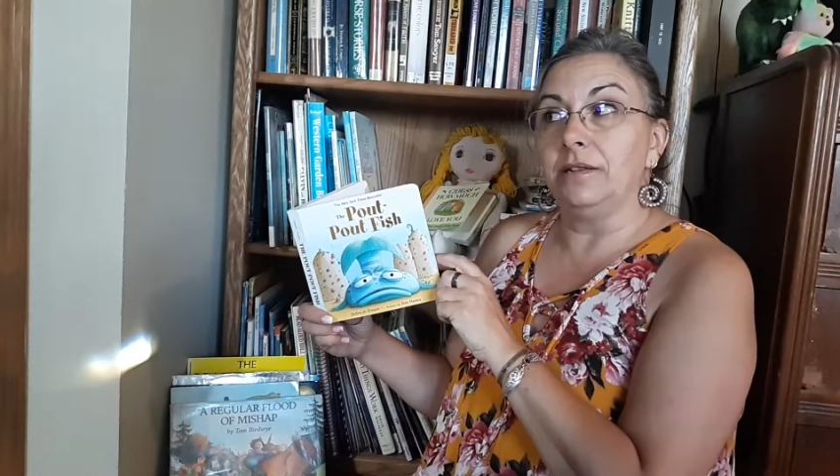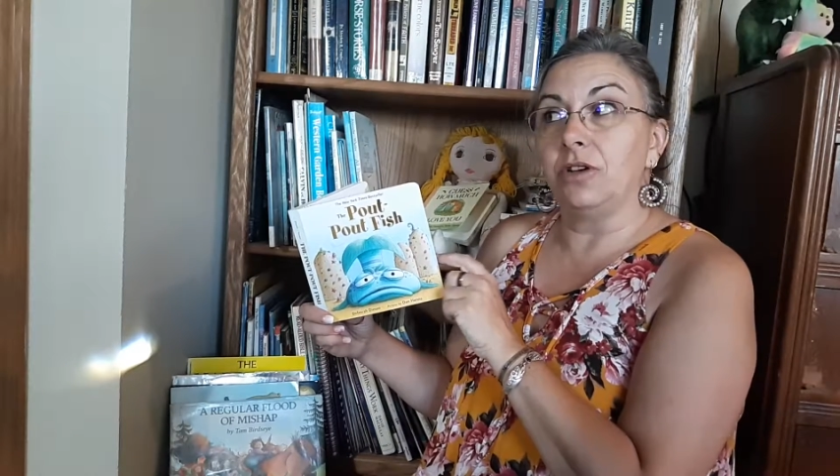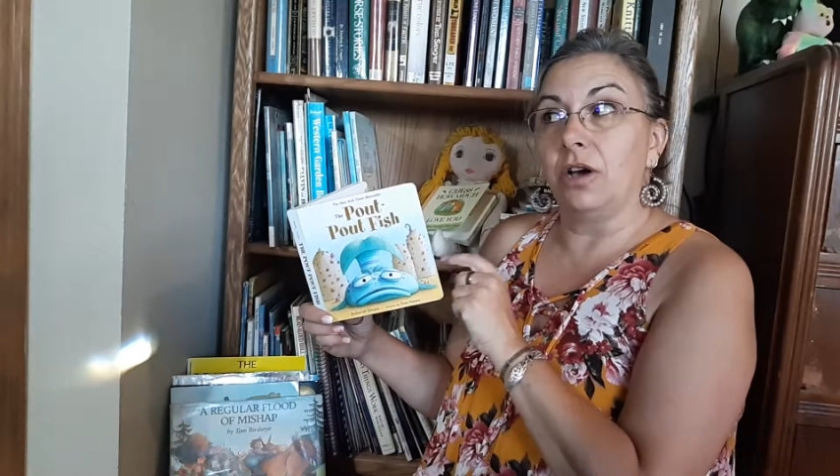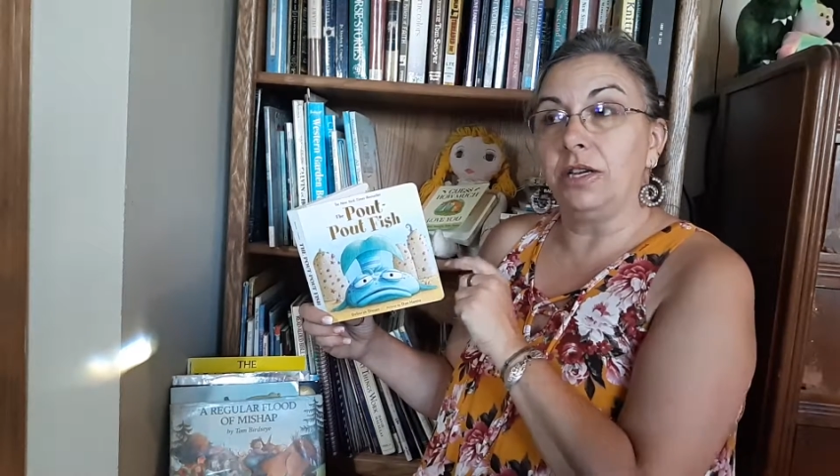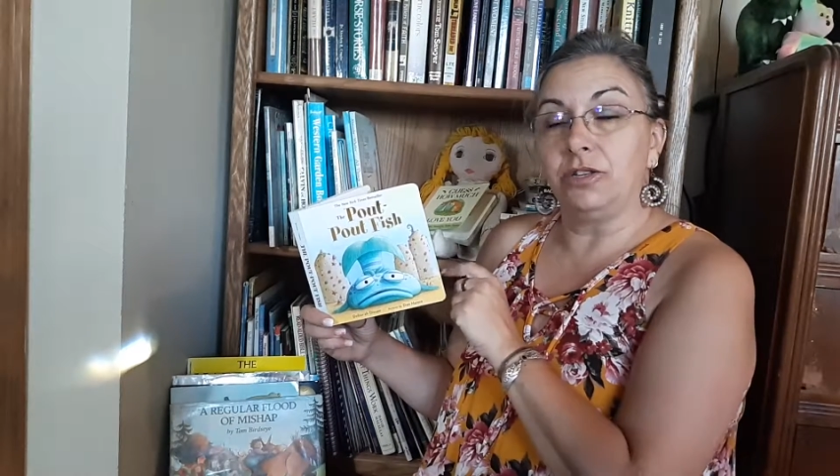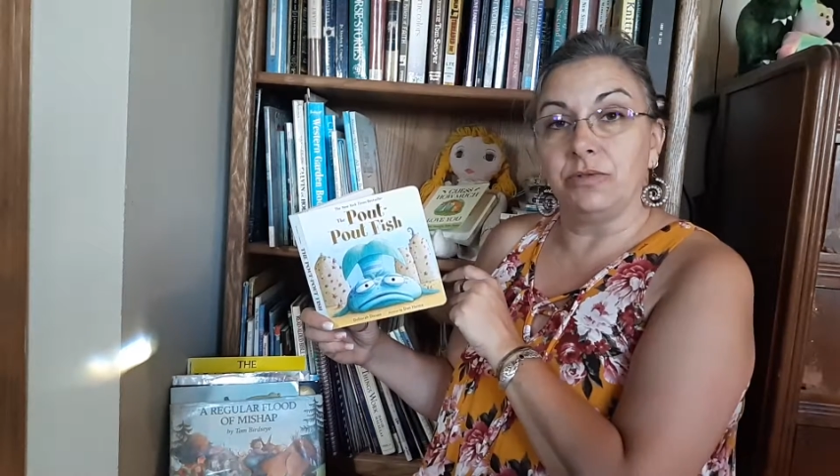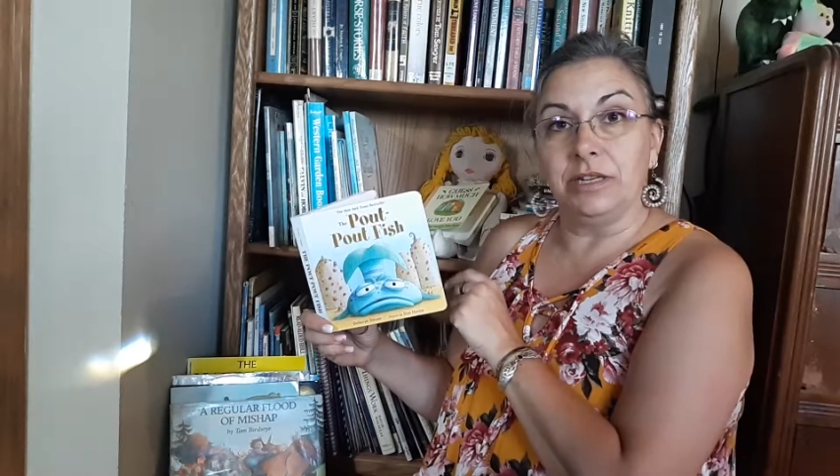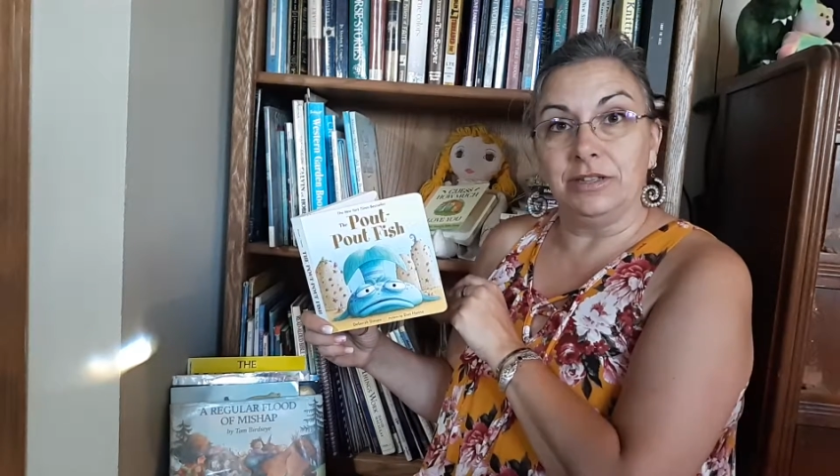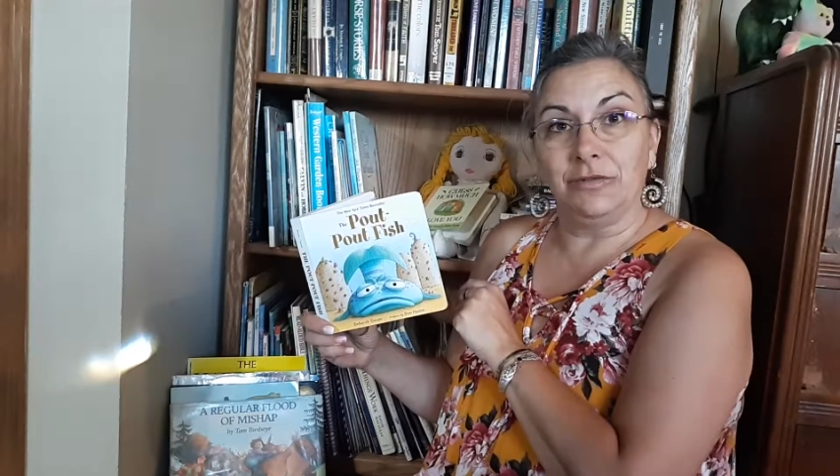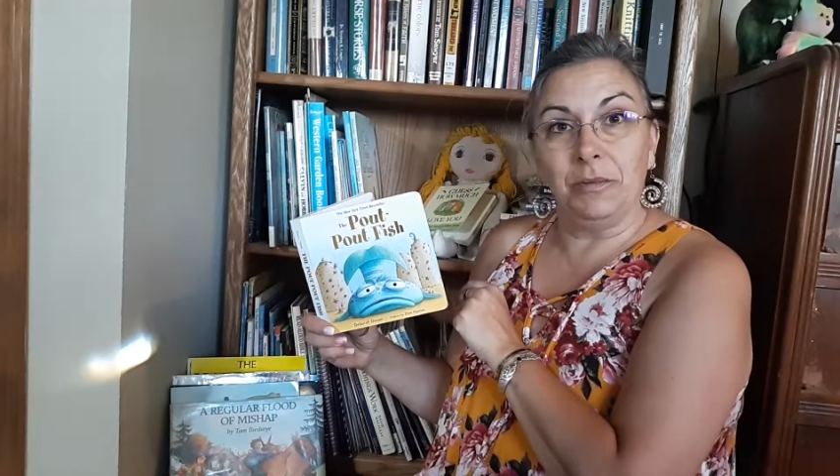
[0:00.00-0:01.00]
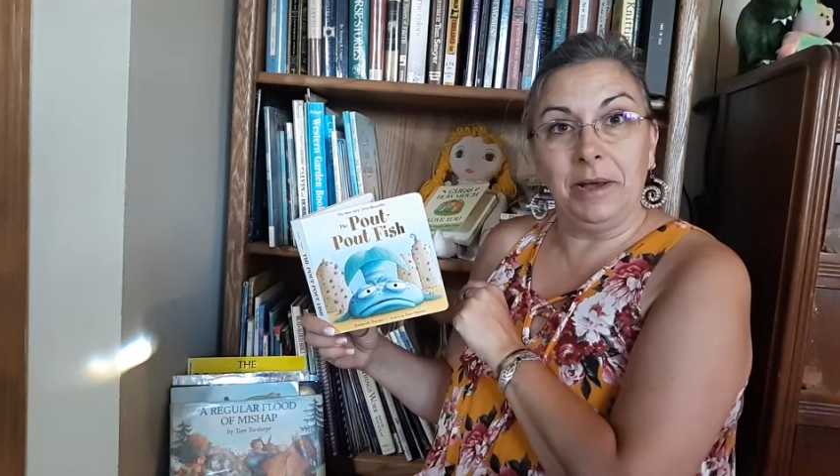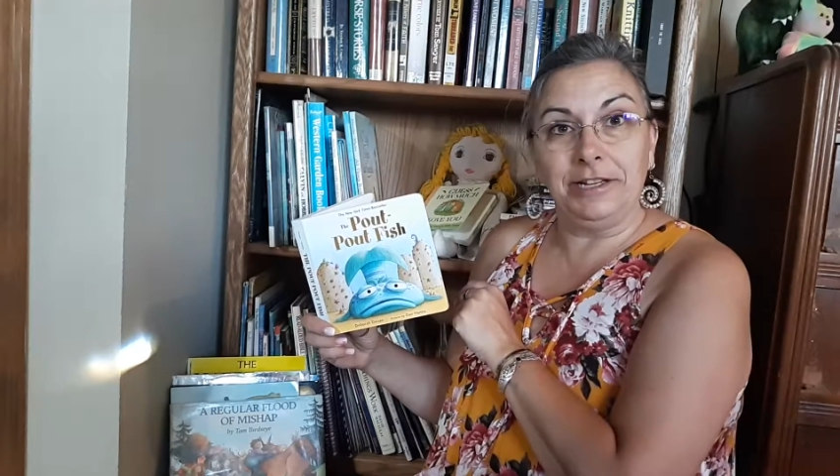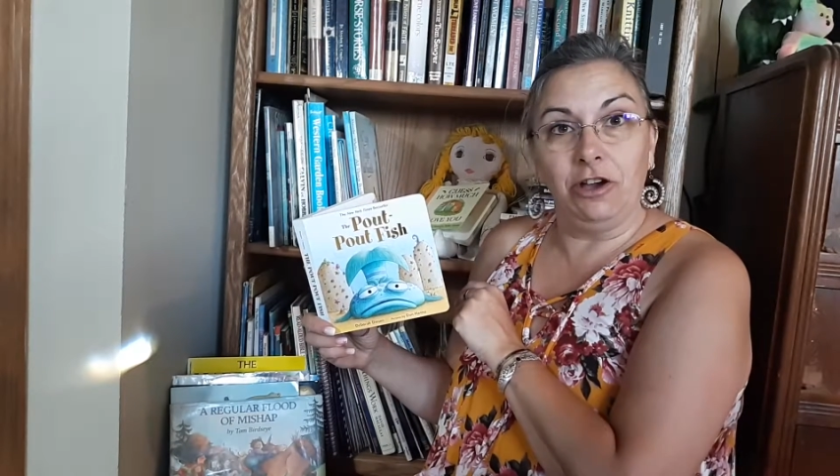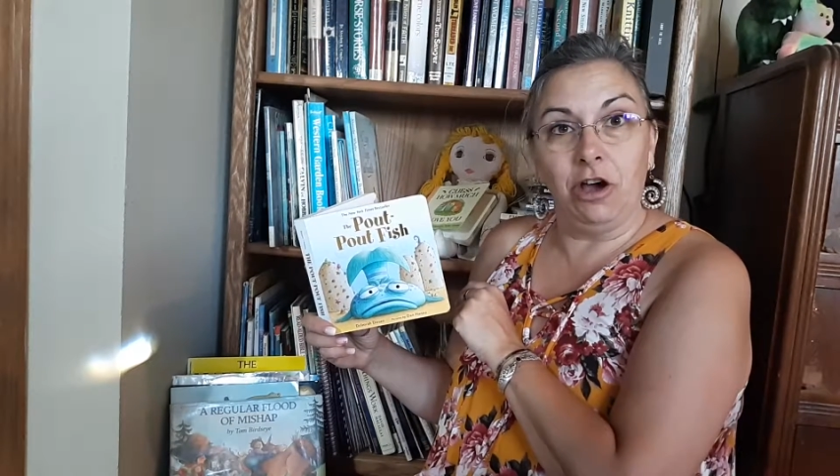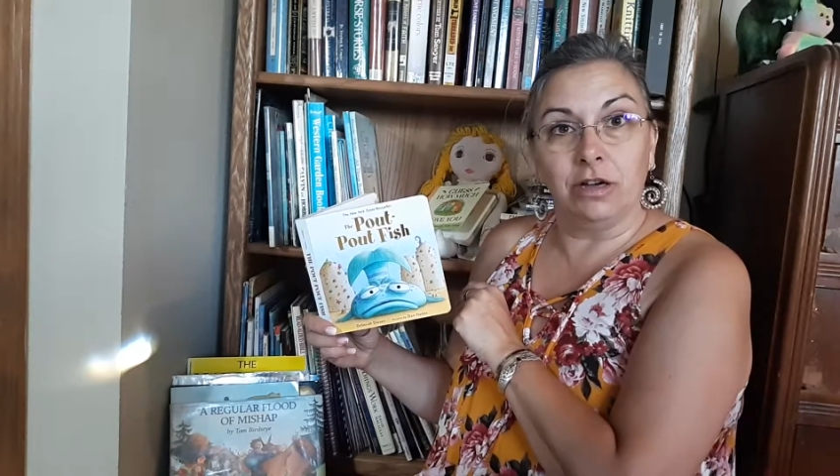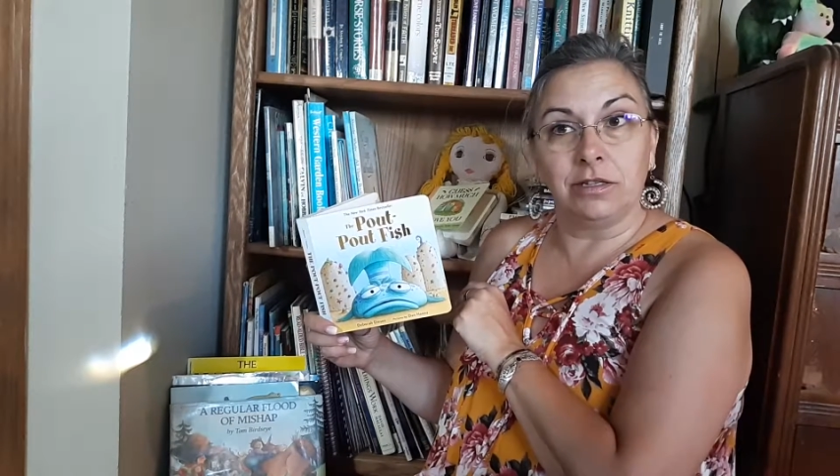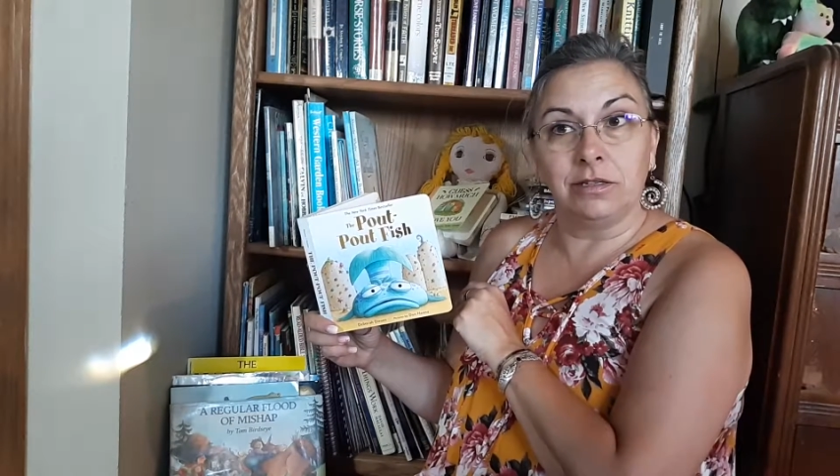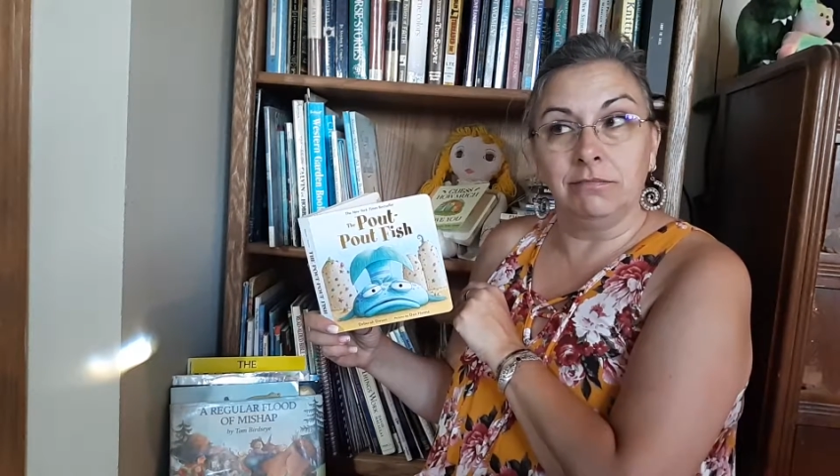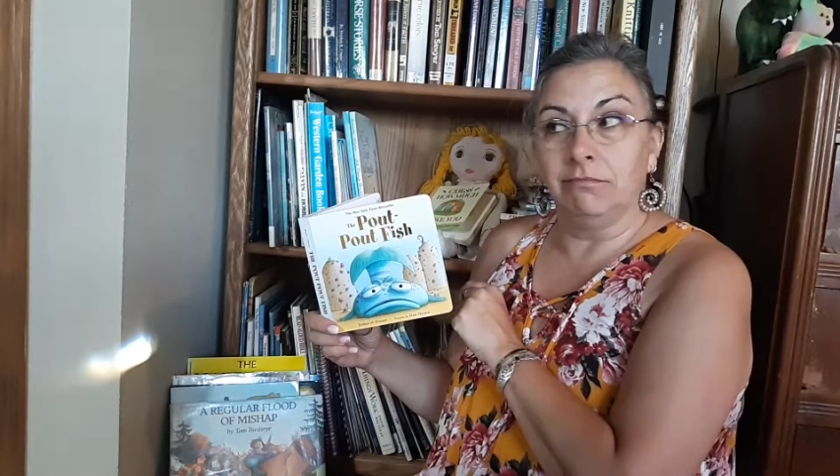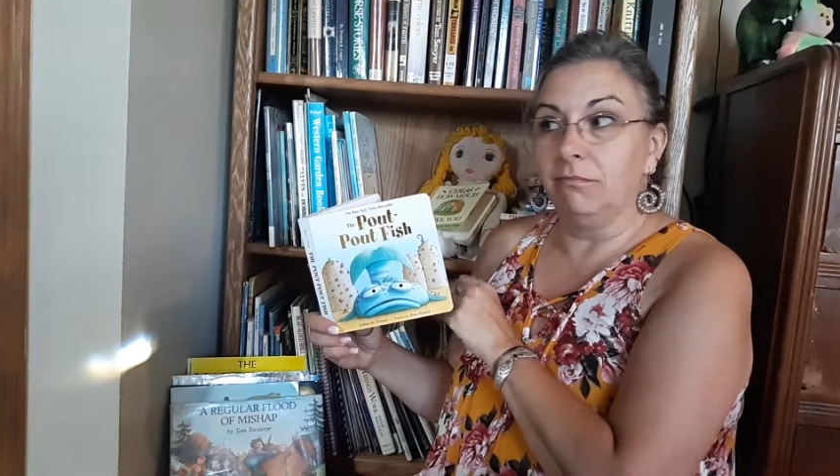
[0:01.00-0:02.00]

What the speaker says: doggy treats for my dogs.